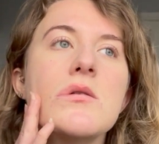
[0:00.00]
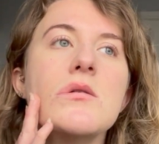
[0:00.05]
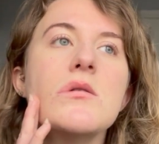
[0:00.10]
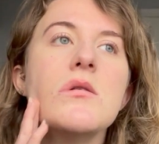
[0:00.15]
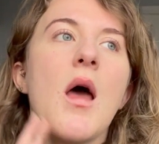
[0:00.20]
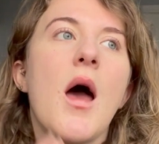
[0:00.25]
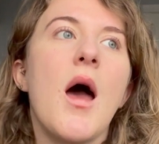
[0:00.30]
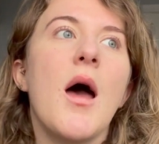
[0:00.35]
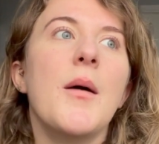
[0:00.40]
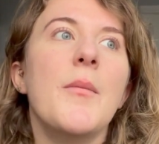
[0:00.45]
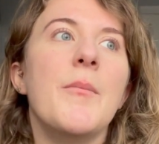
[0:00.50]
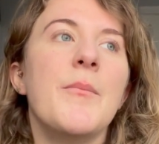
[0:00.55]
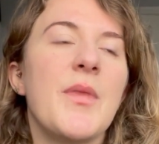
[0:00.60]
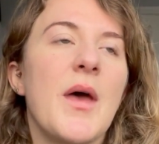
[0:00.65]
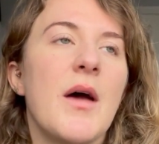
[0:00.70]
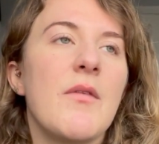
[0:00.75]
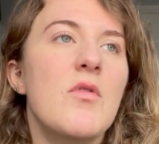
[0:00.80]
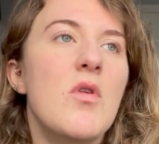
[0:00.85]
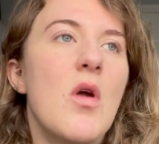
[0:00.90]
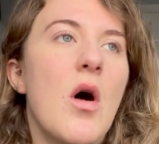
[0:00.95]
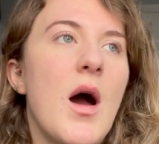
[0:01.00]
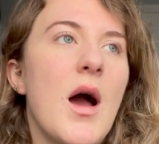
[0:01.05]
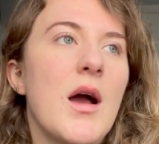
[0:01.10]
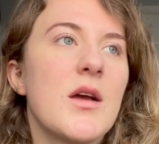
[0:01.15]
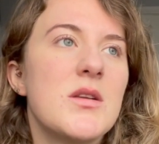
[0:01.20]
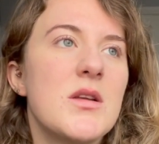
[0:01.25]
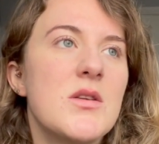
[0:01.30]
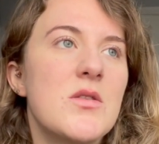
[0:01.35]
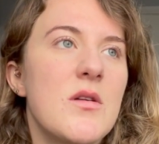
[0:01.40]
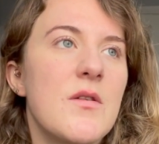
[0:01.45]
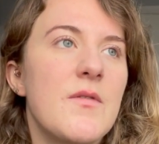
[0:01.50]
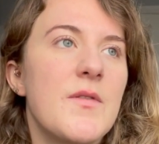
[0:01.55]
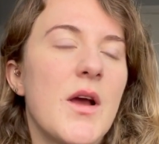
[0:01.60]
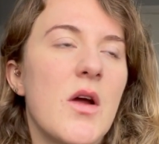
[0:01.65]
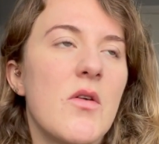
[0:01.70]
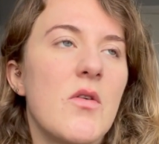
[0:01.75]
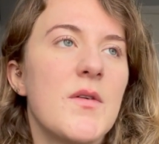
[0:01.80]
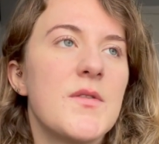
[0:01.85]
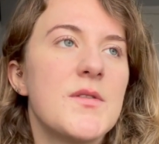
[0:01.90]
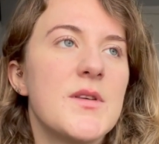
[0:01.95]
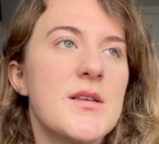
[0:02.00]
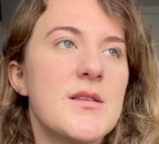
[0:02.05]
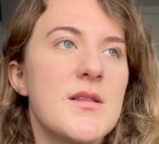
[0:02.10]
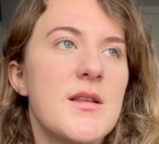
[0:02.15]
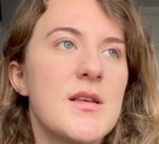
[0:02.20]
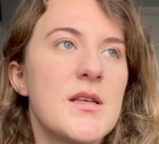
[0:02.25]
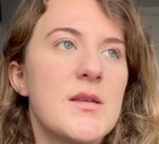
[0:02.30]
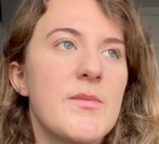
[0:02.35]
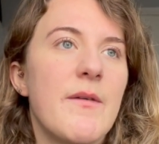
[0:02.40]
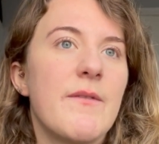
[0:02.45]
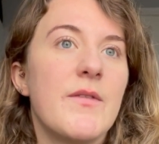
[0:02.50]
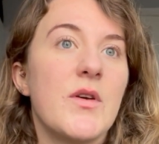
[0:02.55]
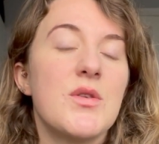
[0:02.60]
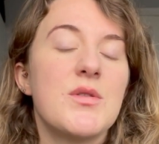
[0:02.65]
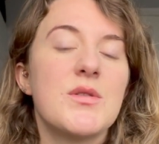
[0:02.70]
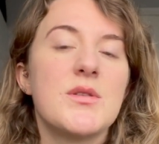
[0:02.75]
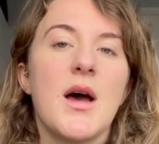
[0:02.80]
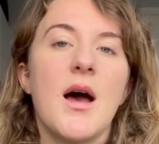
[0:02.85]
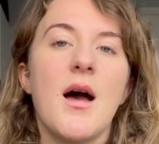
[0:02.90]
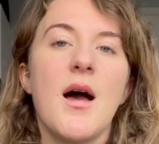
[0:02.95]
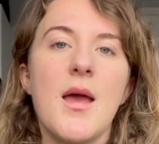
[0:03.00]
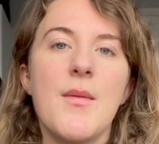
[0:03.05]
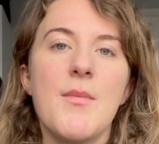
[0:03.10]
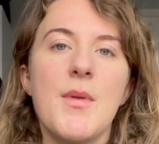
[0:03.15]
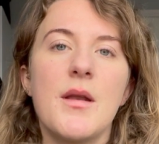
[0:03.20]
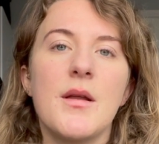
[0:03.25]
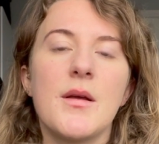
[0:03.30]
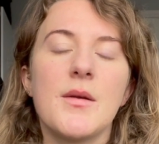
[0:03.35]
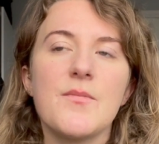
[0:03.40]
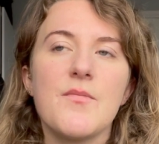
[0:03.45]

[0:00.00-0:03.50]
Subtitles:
I've not actually done a figure off season. This is my first time, and